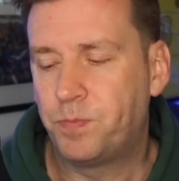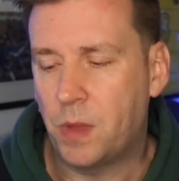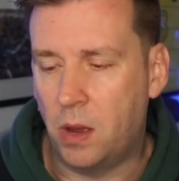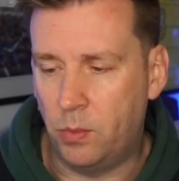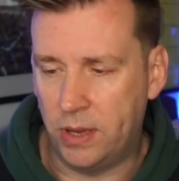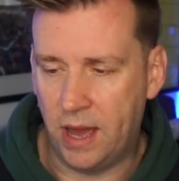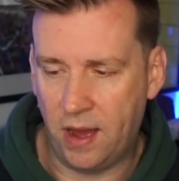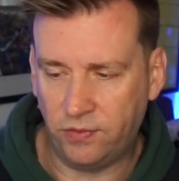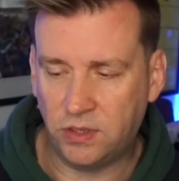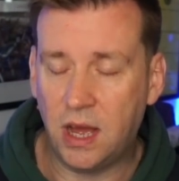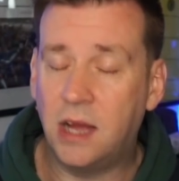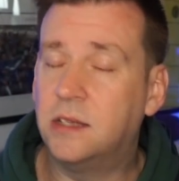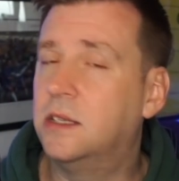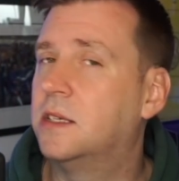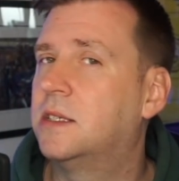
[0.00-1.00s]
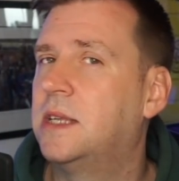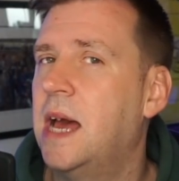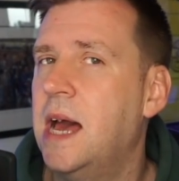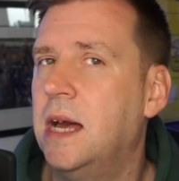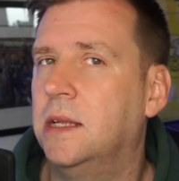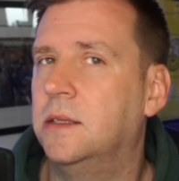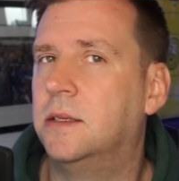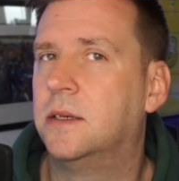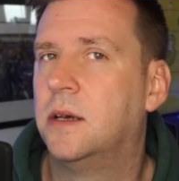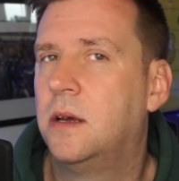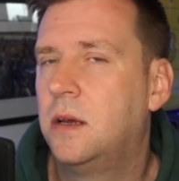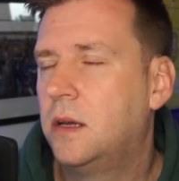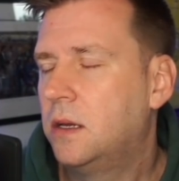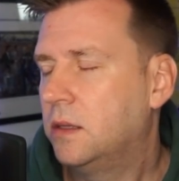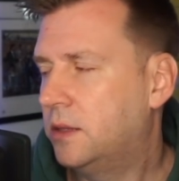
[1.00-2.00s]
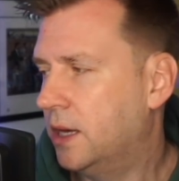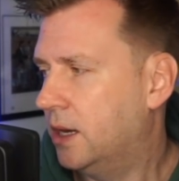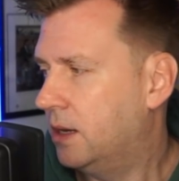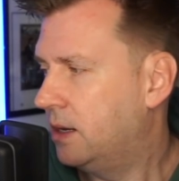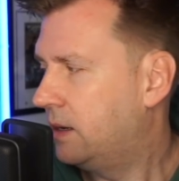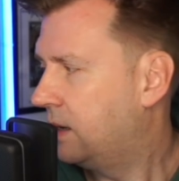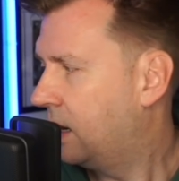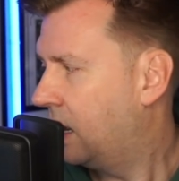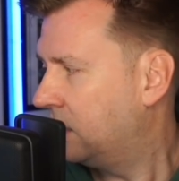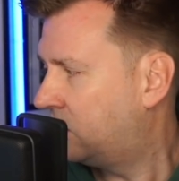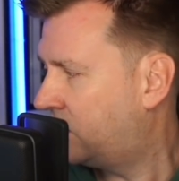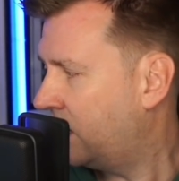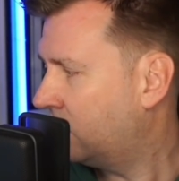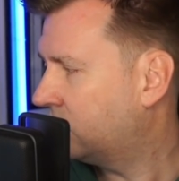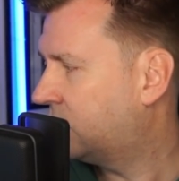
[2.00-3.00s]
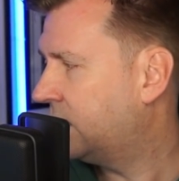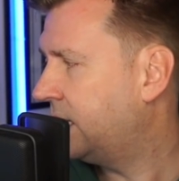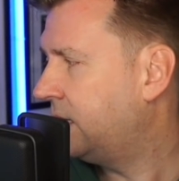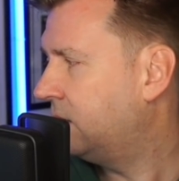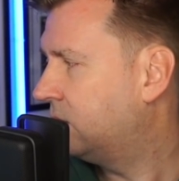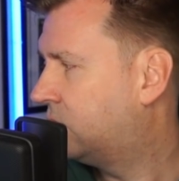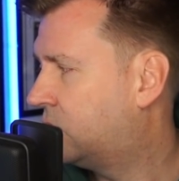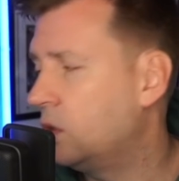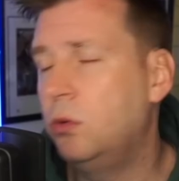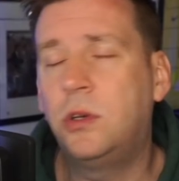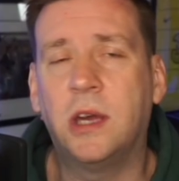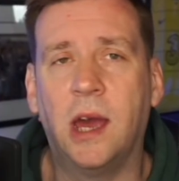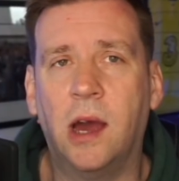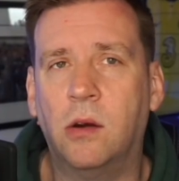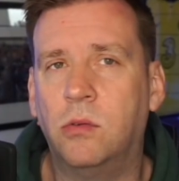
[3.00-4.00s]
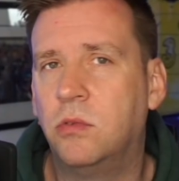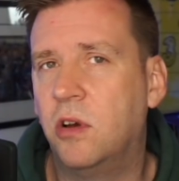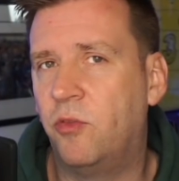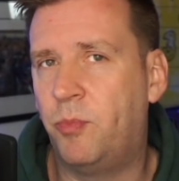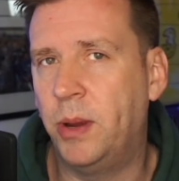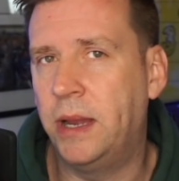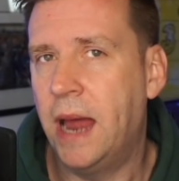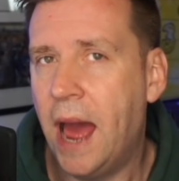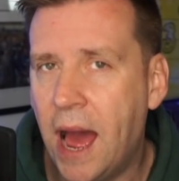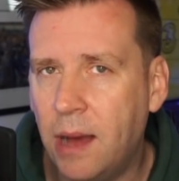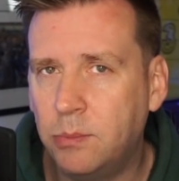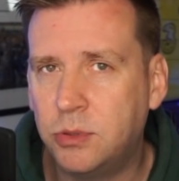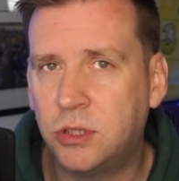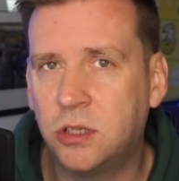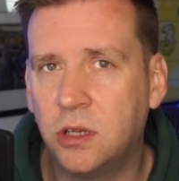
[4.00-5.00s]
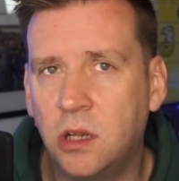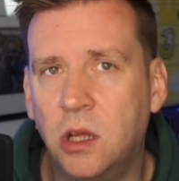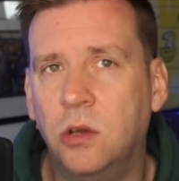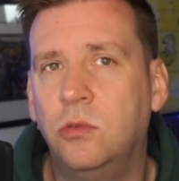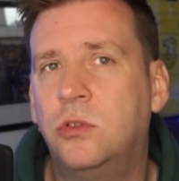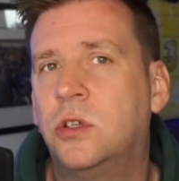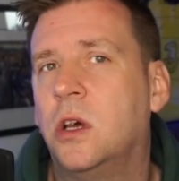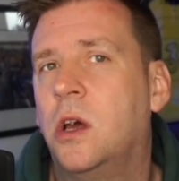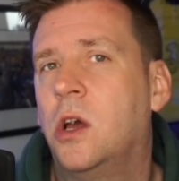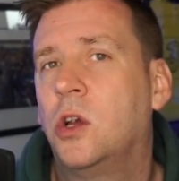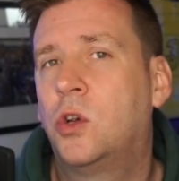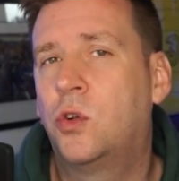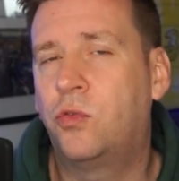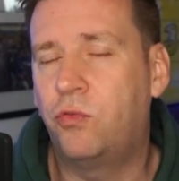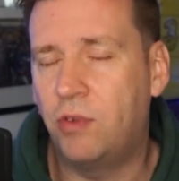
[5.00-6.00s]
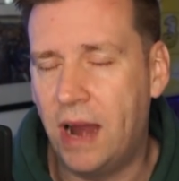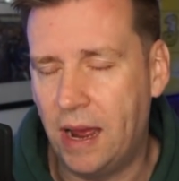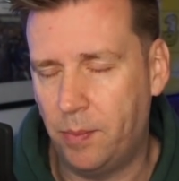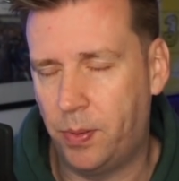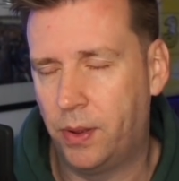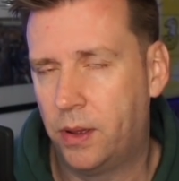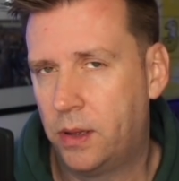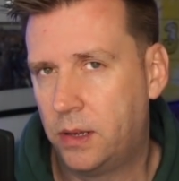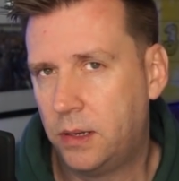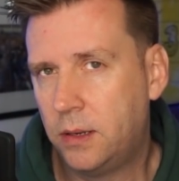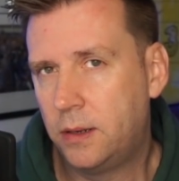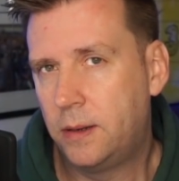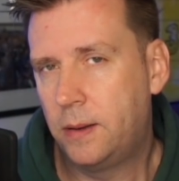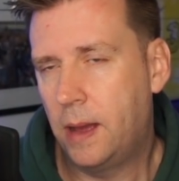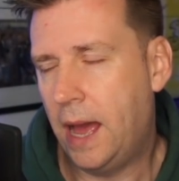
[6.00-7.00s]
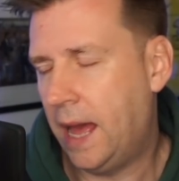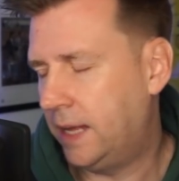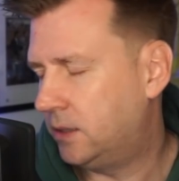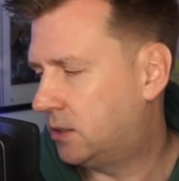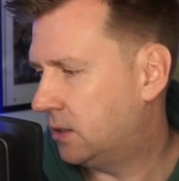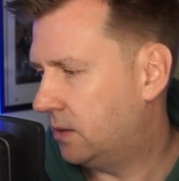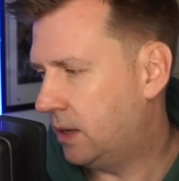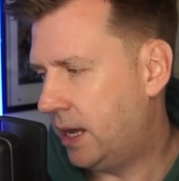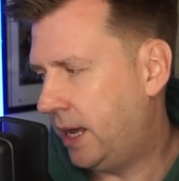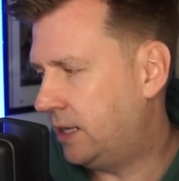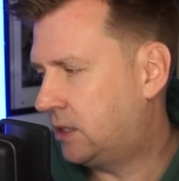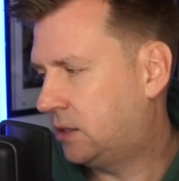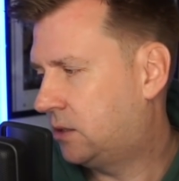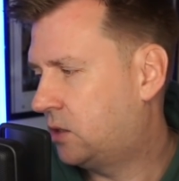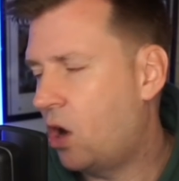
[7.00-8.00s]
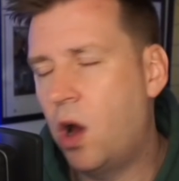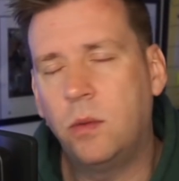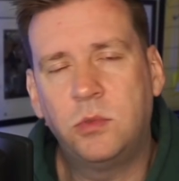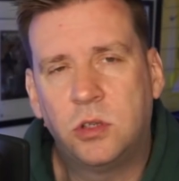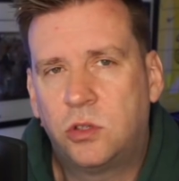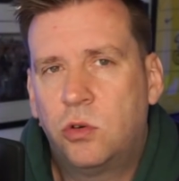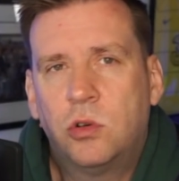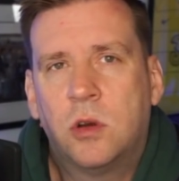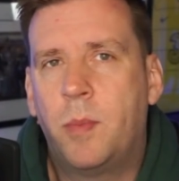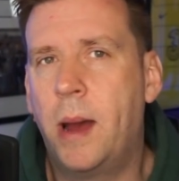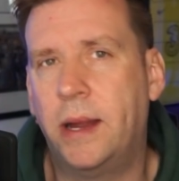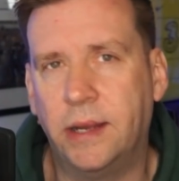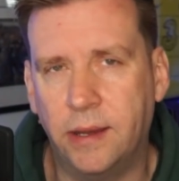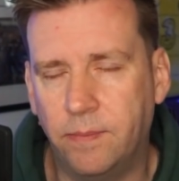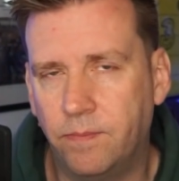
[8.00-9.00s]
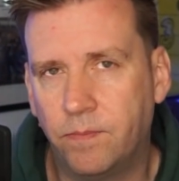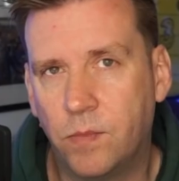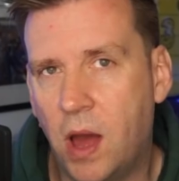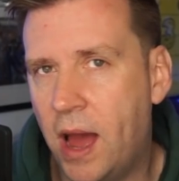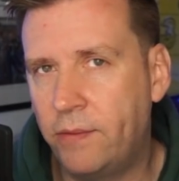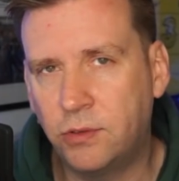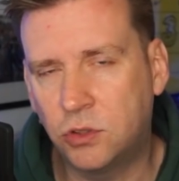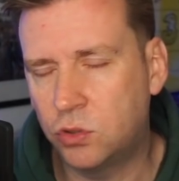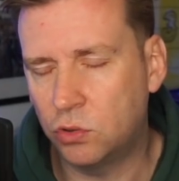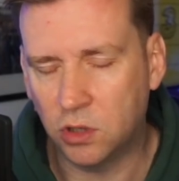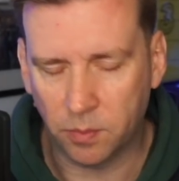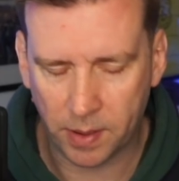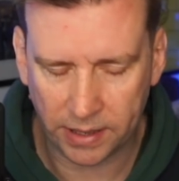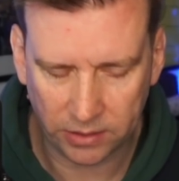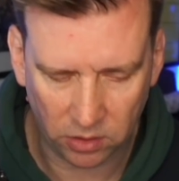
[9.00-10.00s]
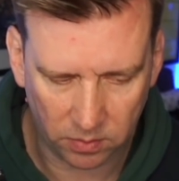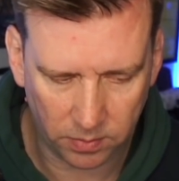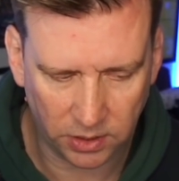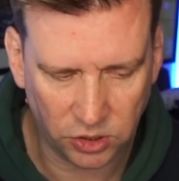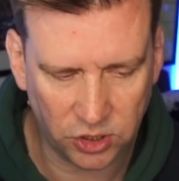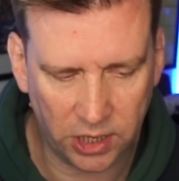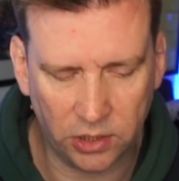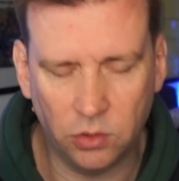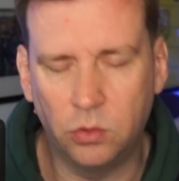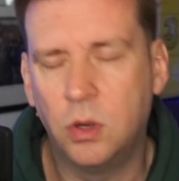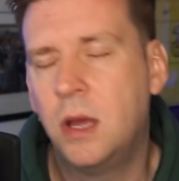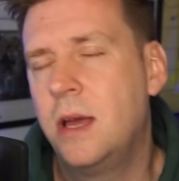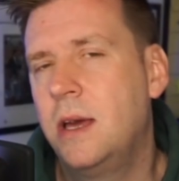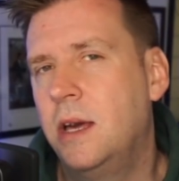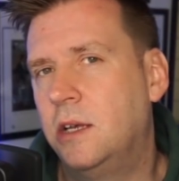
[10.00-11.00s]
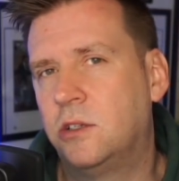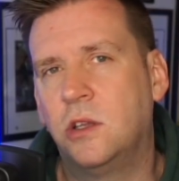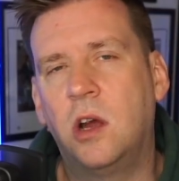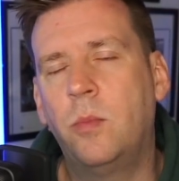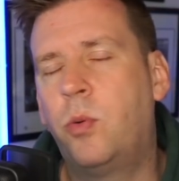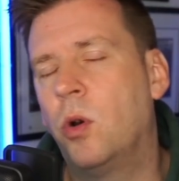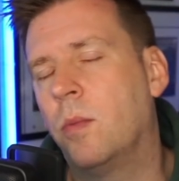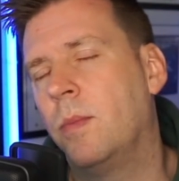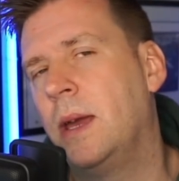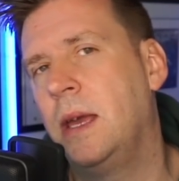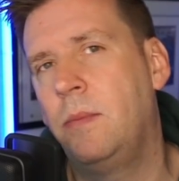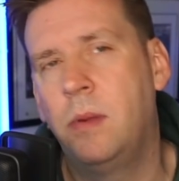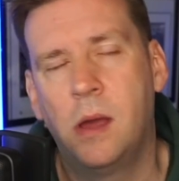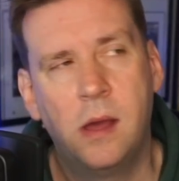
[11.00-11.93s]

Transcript: and we have to understand that Chelsea, Tuchel have been absolute crap. And it's time to talk about it. I have to talk about it on my channel. There's no point me